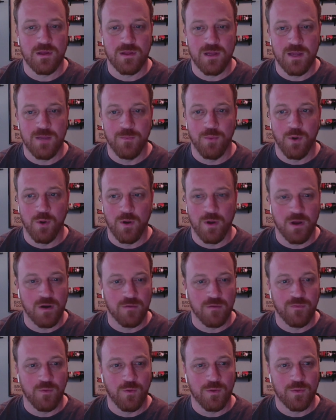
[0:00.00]
I think he broke
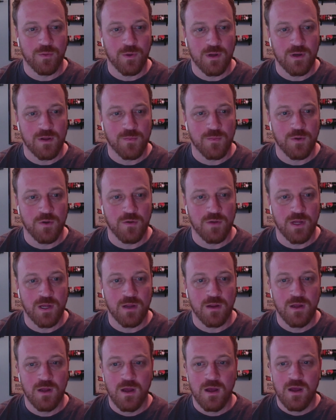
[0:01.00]
under 4.3 at his pro
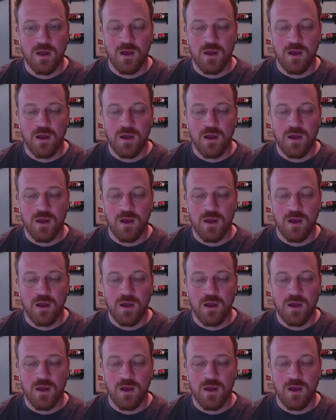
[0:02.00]
day.